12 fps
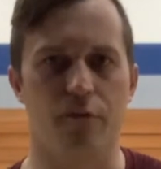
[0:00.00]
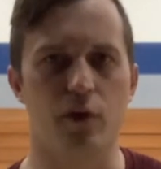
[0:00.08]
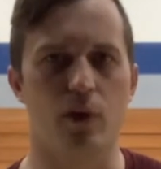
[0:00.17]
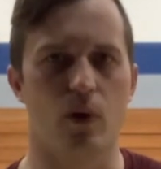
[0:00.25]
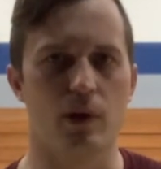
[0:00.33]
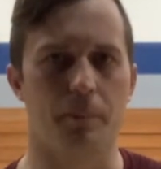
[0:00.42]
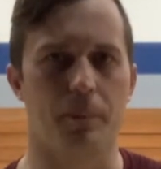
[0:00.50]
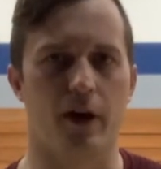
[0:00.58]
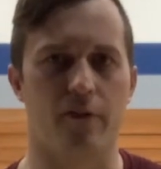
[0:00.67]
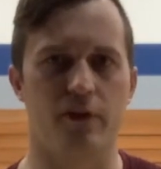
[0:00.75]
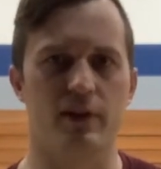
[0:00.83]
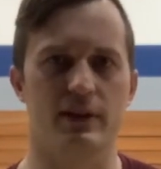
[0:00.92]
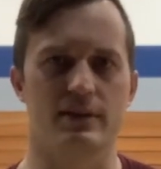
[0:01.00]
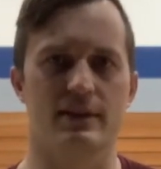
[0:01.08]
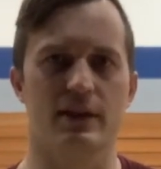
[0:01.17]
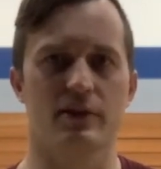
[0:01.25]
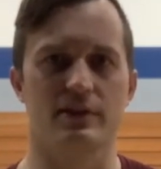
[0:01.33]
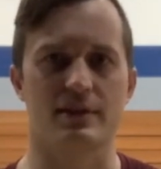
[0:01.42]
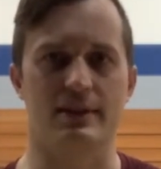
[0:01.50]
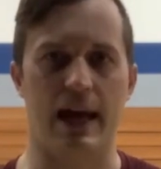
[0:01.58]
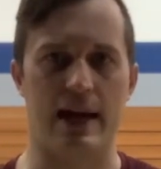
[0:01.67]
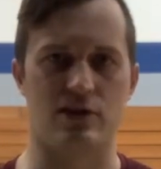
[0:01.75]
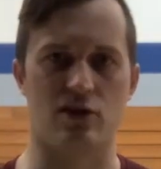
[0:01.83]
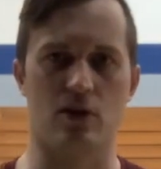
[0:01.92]
you hold it perfectly still as a
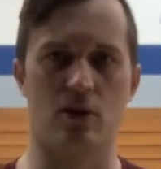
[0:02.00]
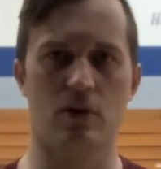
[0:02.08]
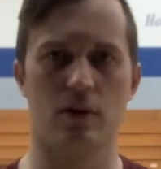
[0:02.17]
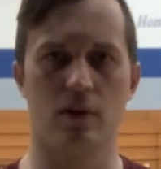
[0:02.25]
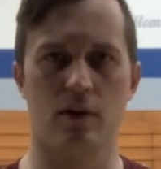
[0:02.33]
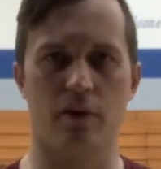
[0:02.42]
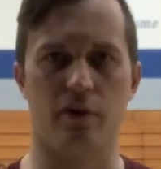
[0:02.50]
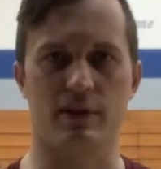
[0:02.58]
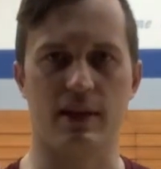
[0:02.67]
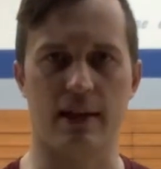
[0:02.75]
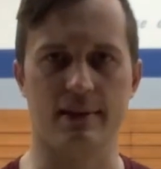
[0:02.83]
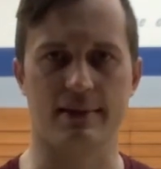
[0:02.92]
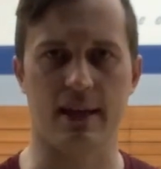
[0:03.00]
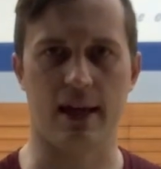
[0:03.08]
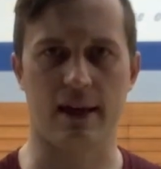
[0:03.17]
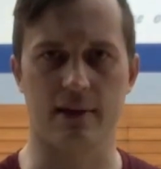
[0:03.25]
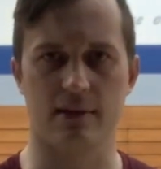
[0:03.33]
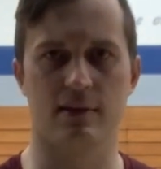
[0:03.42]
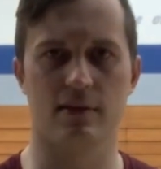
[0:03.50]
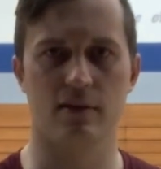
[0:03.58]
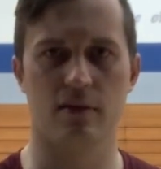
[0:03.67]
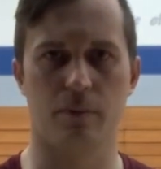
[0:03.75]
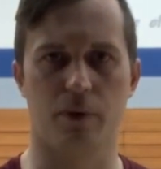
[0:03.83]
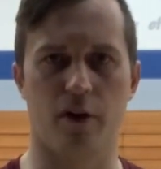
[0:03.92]
statue for 10 seconds,
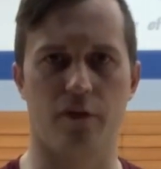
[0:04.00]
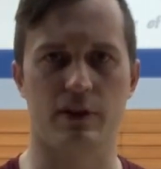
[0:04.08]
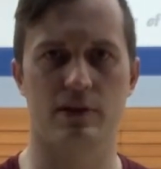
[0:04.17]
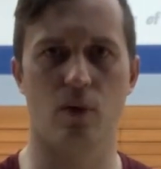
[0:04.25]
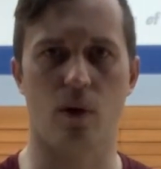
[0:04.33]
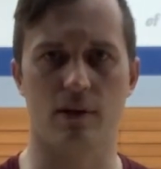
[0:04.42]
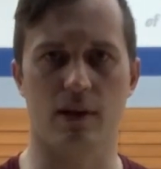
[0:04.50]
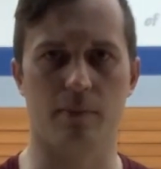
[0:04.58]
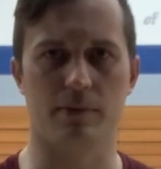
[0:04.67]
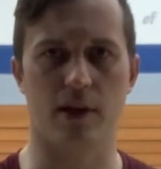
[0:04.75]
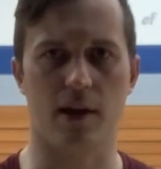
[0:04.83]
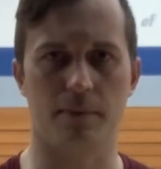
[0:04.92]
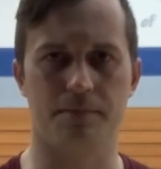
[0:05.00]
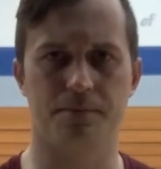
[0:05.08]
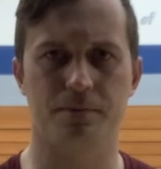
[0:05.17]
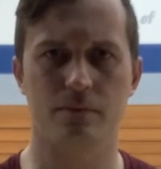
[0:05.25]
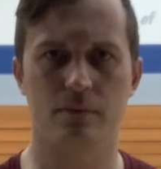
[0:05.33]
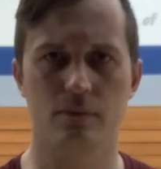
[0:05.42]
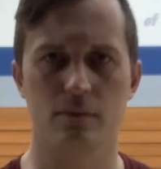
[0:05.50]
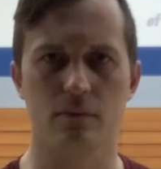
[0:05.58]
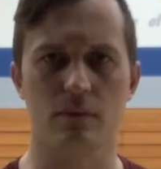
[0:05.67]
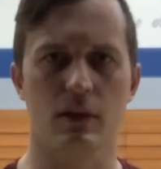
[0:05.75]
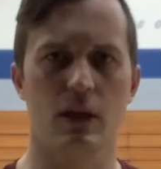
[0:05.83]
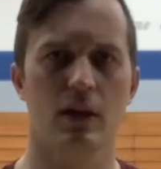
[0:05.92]
perfect score, thumbs up.
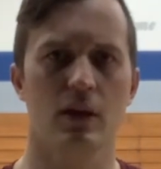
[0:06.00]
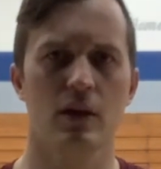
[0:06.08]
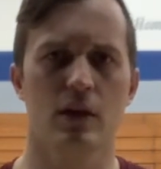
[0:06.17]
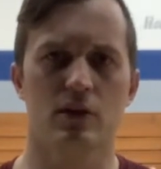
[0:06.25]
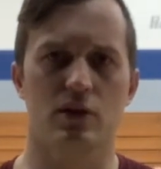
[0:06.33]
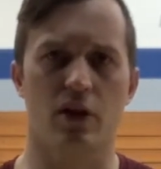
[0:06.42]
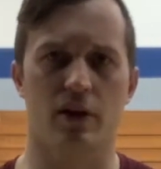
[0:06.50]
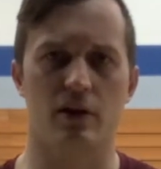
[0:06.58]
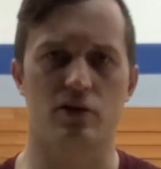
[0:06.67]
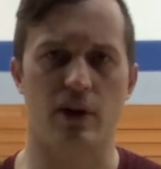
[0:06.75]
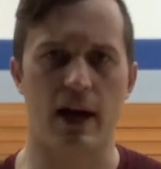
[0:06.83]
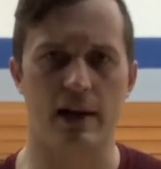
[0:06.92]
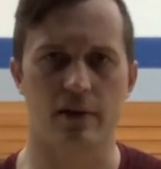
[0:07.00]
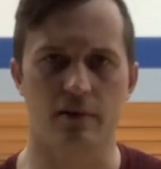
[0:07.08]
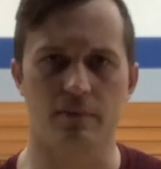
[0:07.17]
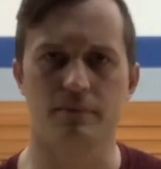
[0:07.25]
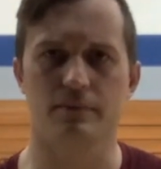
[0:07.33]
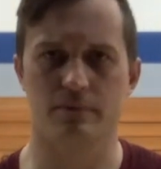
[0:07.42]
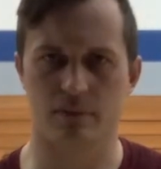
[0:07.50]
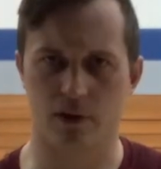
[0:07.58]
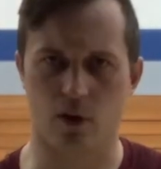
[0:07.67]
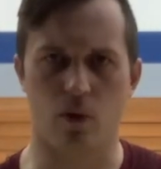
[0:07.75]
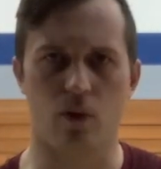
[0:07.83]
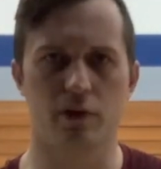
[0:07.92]
So you're gonna try to
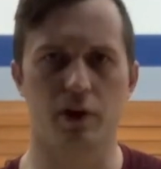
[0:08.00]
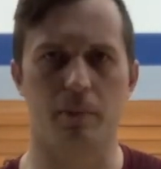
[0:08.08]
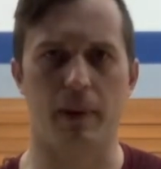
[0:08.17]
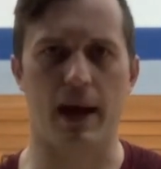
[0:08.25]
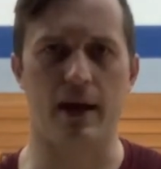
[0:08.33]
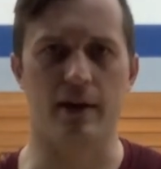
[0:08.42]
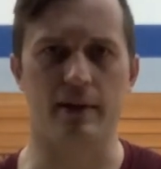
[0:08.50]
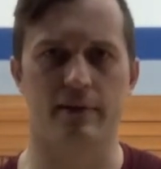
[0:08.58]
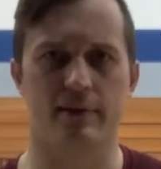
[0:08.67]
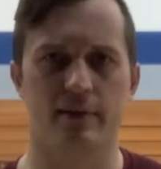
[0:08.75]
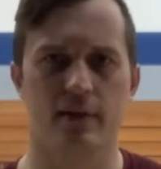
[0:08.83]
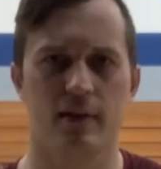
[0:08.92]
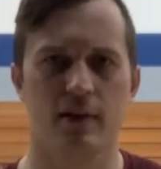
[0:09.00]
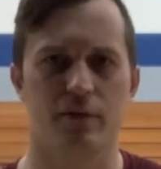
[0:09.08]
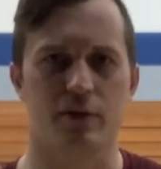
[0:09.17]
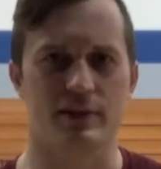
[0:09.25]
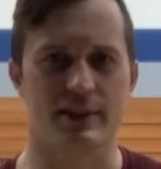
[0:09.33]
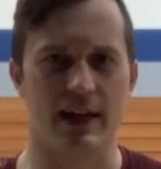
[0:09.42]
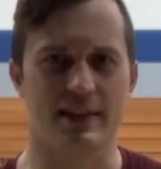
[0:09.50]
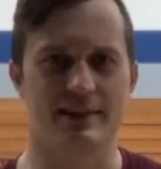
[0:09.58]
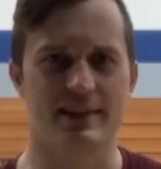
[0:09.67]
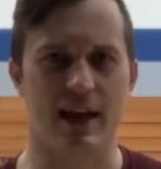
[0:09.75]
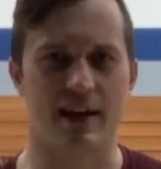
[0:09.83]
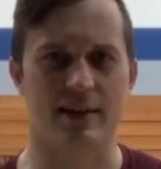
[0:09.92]
hold your balance for 10
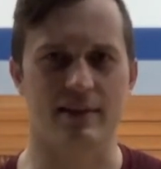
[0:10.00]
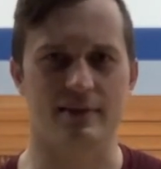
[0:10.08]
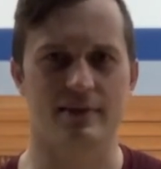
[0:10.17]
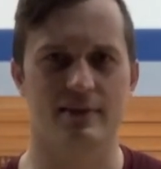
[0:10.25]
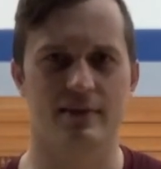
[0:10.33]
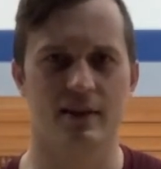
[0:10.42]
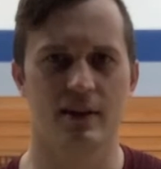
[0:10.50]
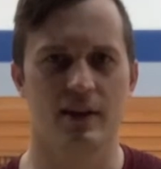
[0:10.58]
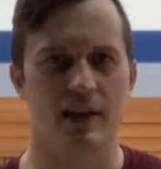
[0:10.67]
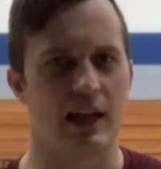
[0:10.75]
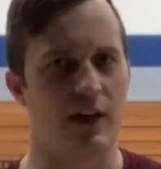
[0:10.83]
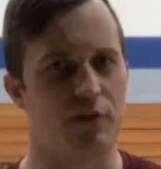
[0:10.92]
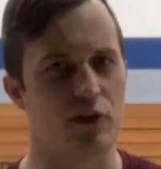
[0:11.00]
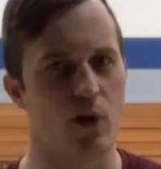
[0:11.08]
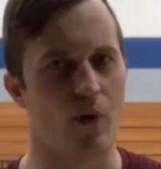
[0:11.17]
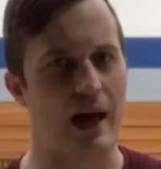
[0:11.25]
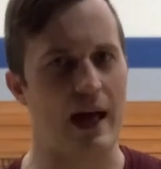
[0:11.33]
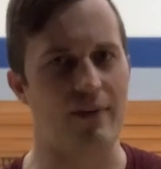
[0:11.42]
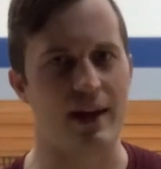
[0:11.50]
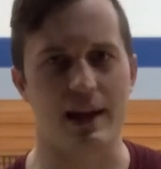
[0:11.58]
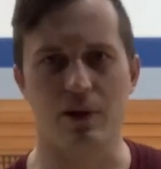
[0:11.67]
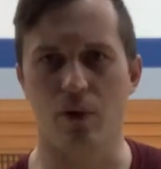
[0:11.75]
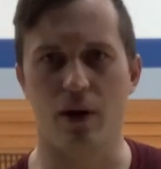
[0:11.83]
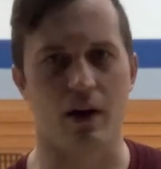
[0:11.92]
seconds. If you don't have
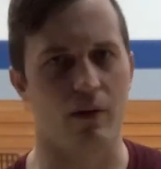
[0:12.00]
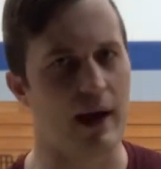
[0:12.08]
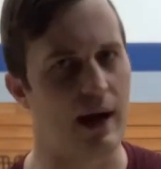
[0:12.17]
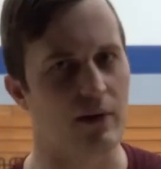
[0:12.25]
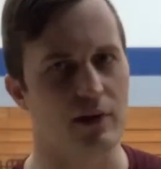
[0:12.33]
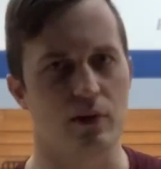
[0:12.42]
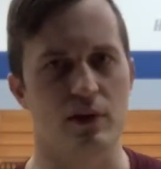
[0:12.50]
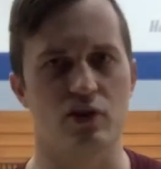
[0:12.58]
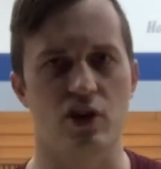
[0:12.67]
anyone around you to